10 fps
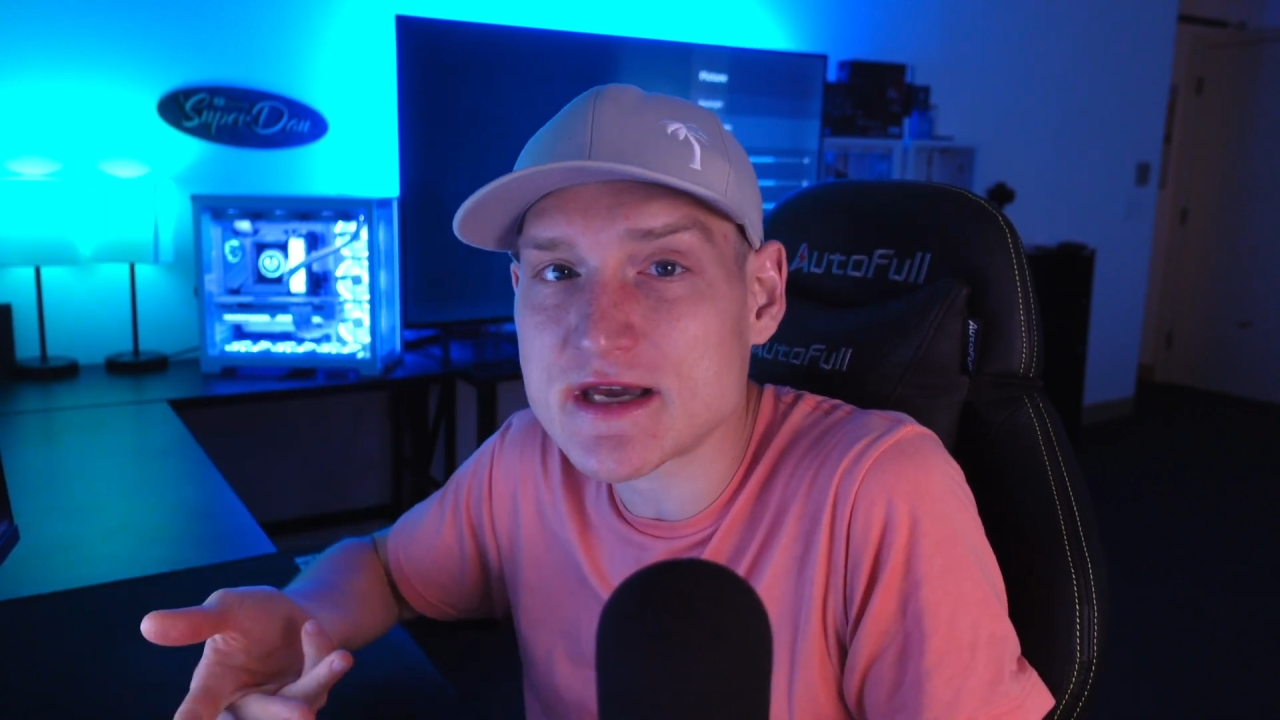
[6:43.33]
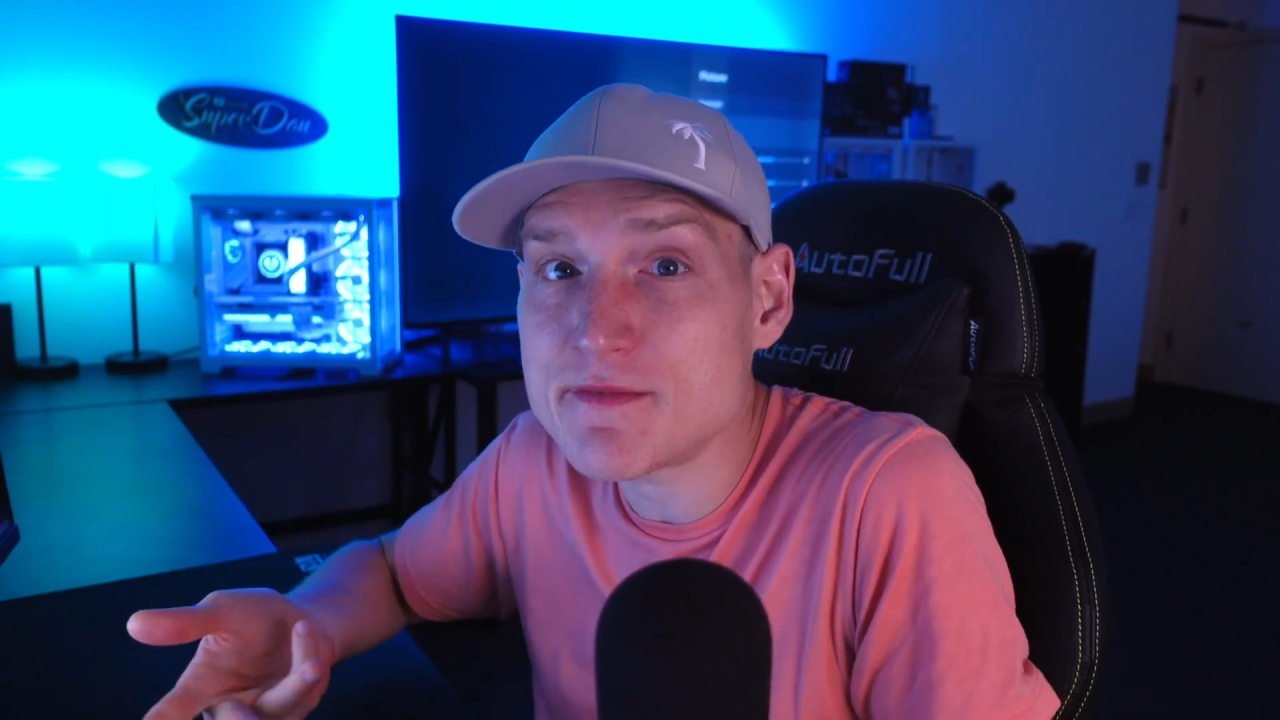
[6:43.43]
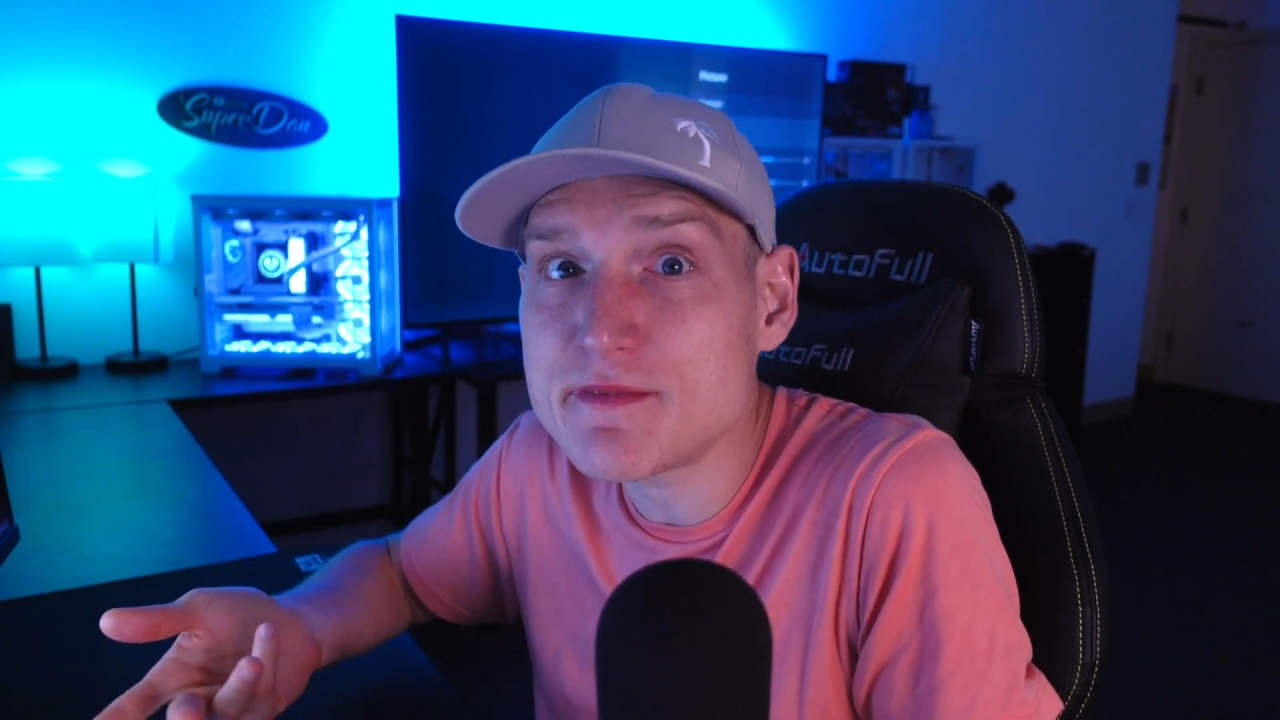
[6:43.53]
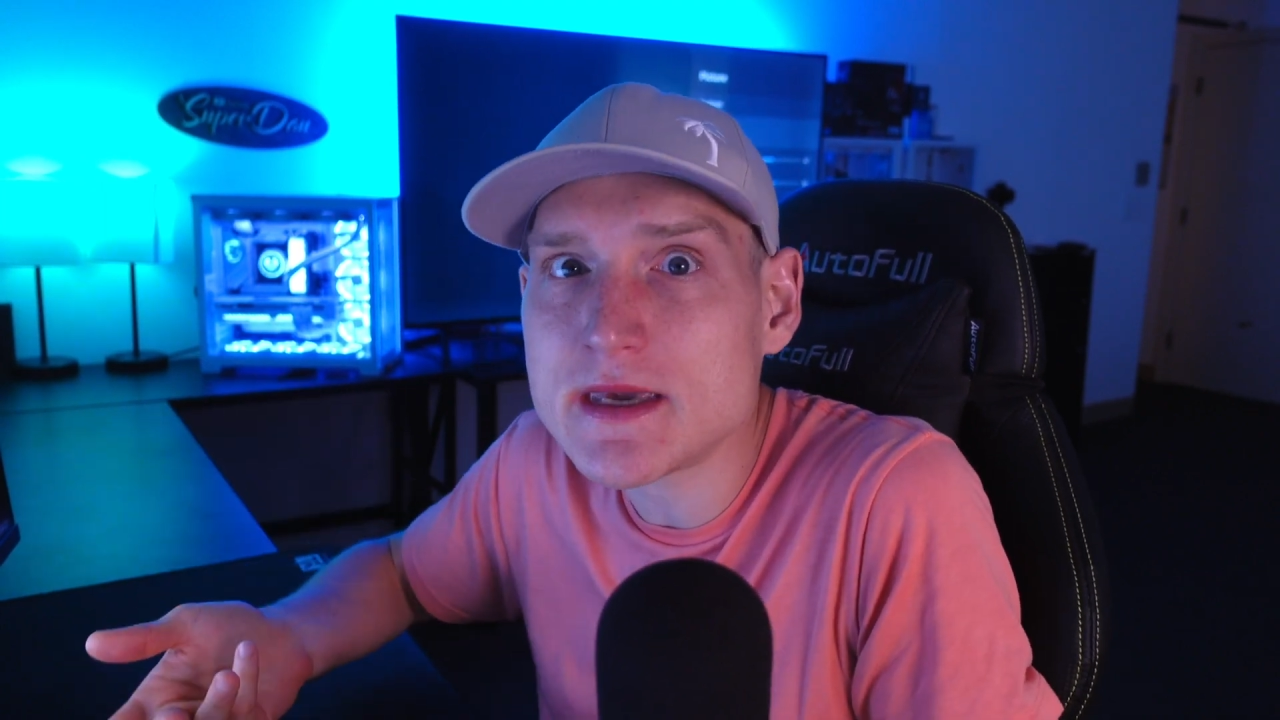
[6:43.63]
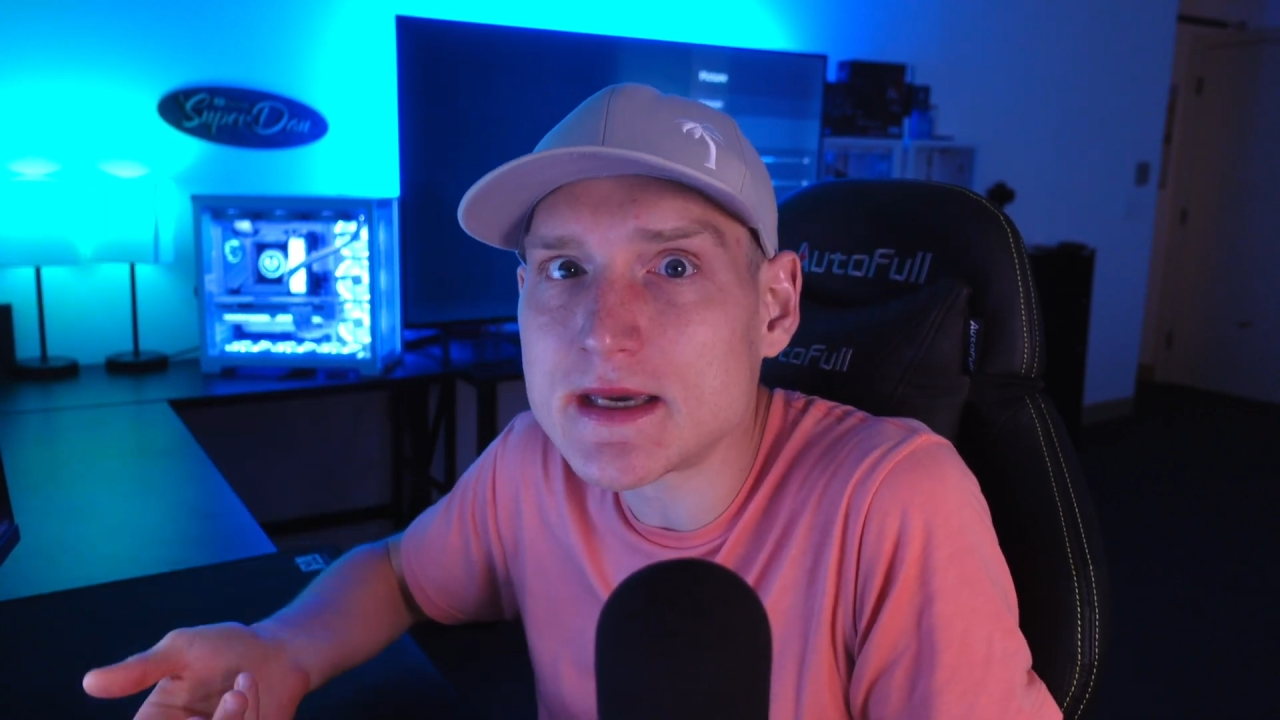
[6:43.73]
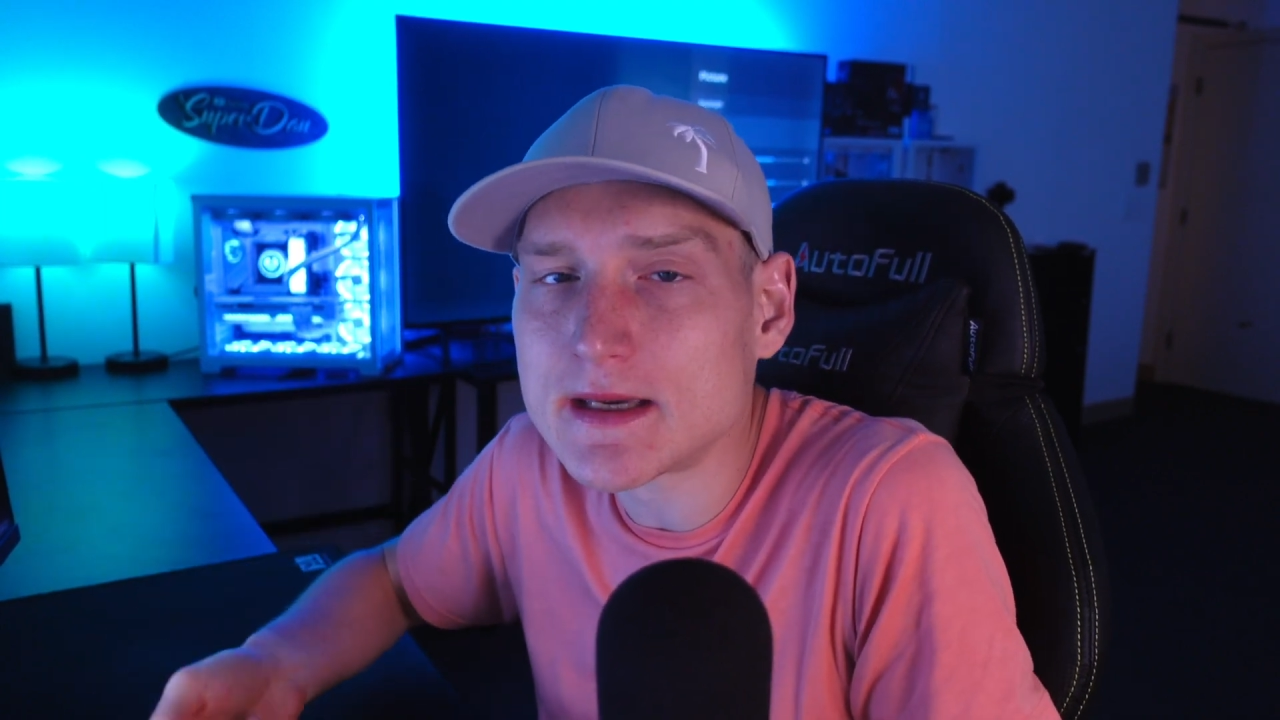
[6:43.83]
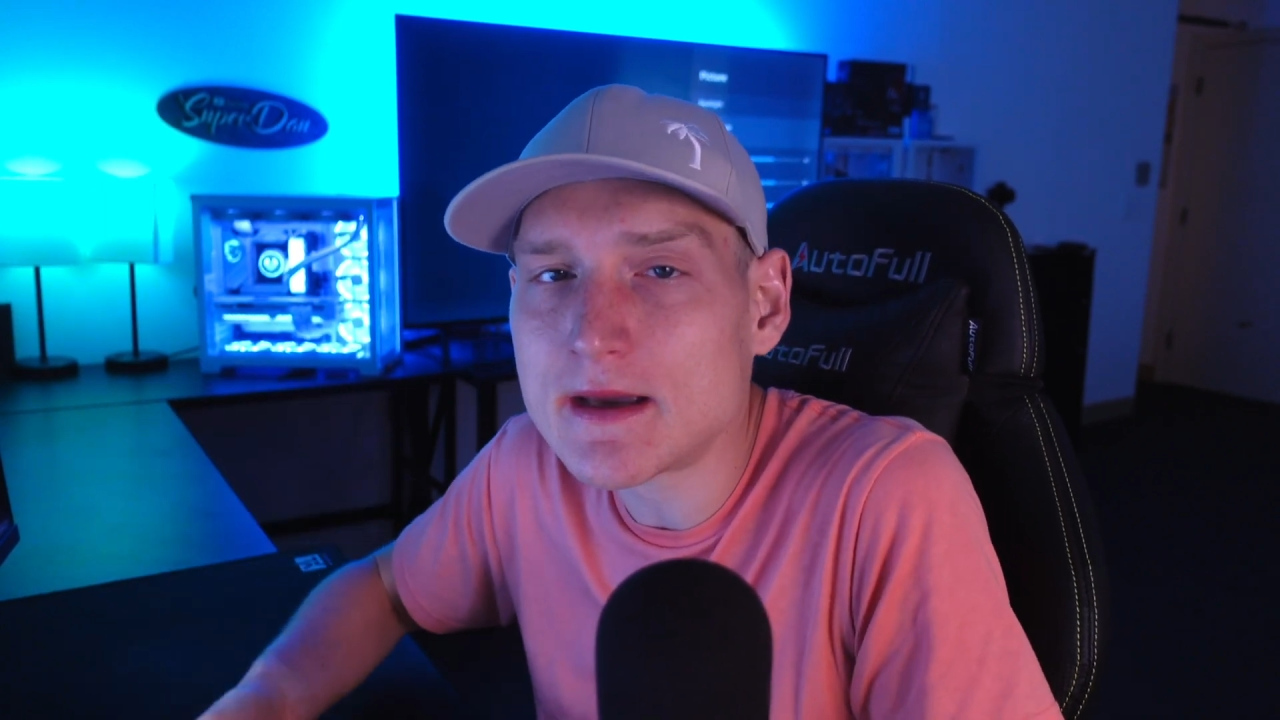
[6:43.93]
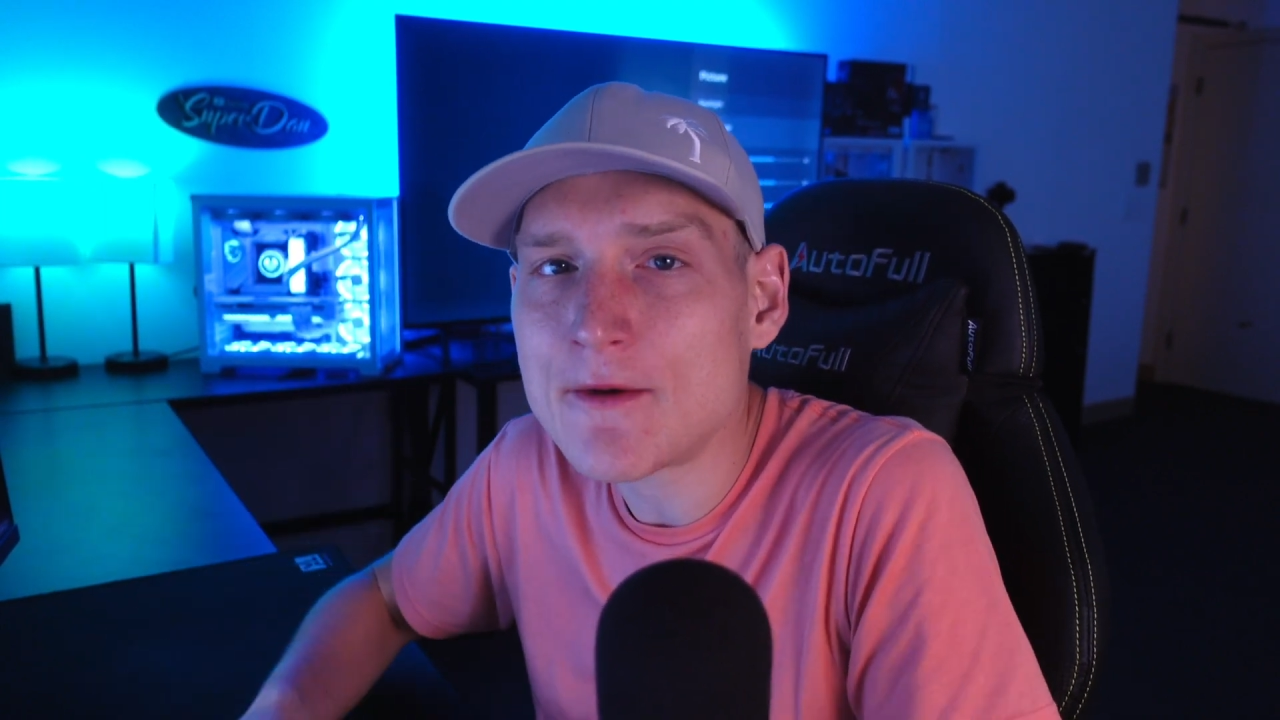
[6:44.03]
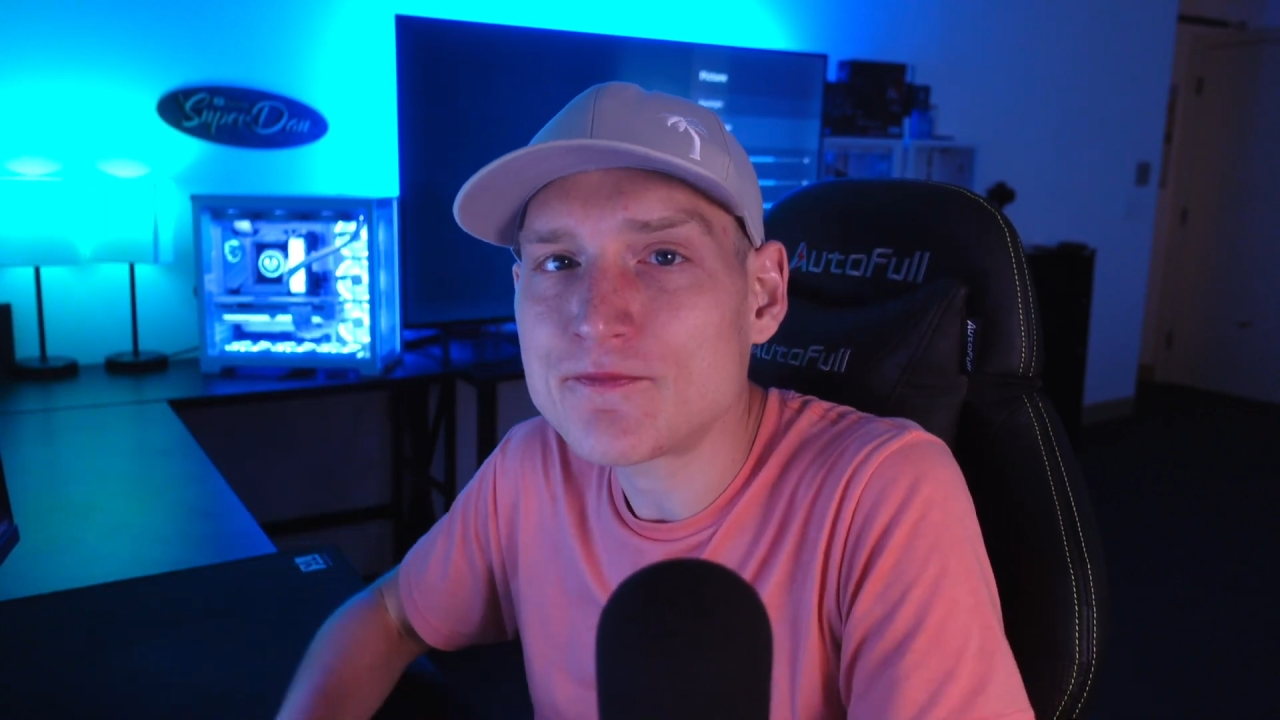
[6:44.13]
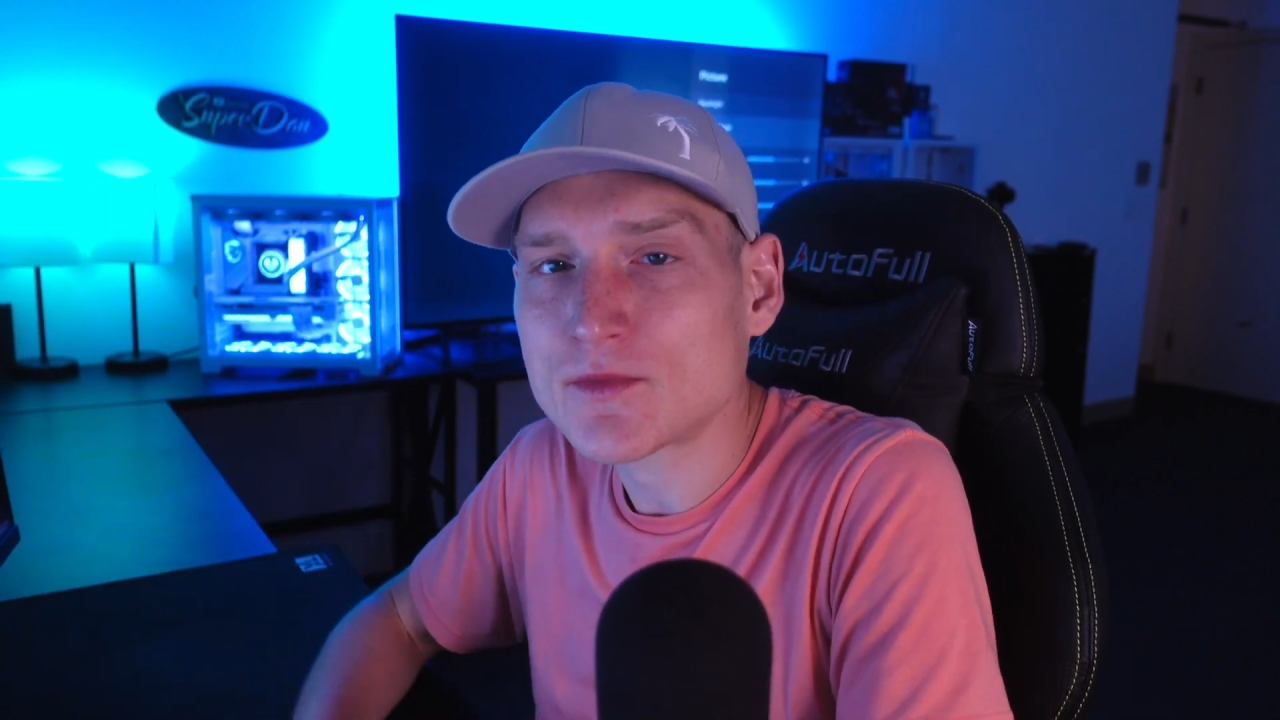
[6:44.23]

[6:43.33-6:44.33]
to me